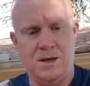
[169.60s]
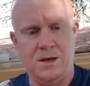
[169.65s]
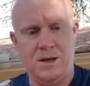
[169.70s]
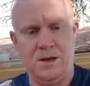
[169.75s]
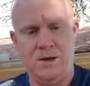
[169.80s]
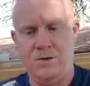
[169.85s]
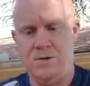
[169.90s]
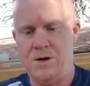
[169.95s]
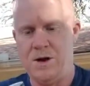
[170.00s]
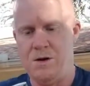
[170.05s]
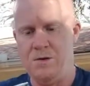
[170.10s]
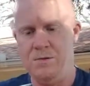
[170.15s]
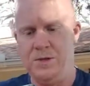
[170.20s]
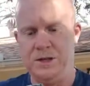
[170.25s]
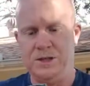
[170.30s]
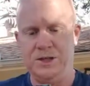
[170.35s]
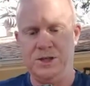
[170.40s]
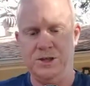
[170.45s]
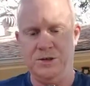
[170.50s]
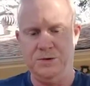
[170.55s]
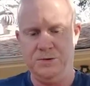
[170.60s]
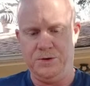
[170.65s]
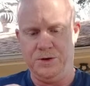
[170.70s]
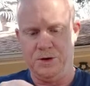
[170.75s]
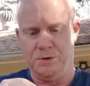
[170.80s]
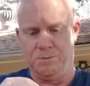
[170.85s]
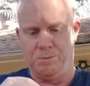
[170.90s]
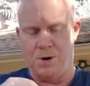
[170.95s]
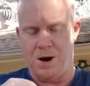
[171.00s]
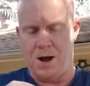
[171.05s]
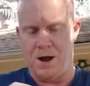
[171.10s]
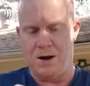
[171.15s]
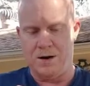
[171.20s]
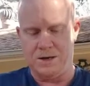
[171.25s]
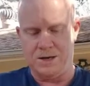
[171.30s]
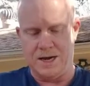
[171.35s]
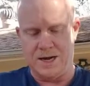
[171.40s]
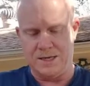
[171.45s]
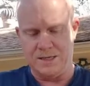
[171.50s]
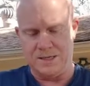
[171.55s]
you know that your
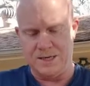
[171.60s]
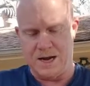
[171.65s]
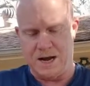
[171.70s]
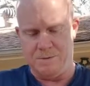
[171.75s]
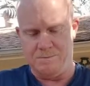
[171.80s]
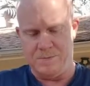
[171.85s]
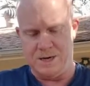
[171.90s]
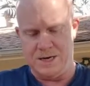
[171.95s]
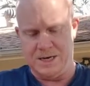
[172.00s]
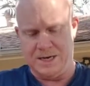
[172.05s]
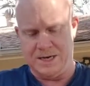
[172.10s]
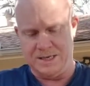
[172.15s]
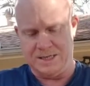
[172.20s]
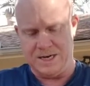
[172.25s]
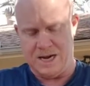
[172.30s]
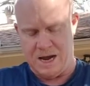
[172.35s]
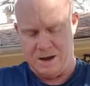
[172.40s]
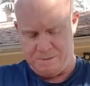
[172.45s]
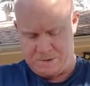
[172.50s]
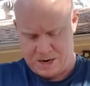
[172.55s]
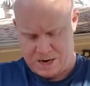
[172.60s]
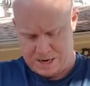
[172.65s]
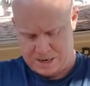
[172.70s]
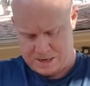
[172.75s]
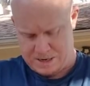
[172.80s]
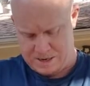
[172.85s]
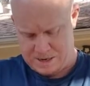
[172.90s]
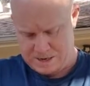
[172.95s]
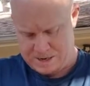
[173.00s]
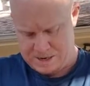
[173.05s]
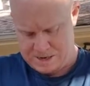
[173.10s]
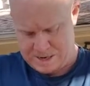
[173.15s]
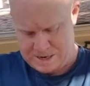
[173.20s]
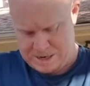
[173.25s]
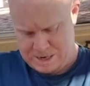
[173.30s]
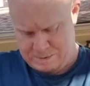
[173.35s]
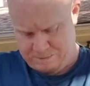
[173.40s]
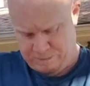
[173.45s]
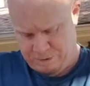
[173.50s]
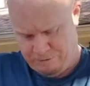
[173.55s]
product has not been contaminated
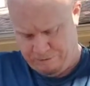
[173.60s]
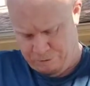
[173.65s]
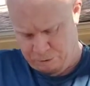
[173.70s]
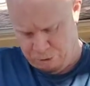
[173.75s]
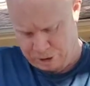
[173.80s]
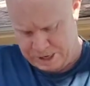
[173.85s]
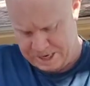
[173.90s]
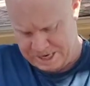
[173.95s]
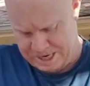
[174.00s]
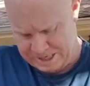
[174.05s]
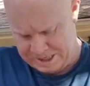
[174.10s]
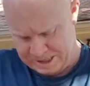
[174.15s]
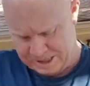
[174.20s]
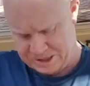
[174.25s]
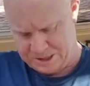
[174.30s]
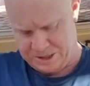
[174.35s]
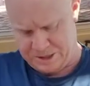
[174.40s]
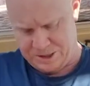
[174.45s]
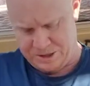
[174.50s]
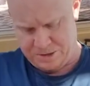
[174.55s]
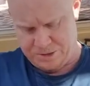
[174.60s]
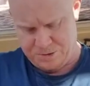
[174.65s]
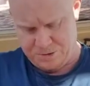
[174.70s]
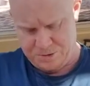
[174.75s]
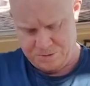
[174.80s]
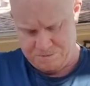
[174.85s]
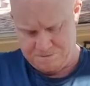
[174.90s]
before it gets to you.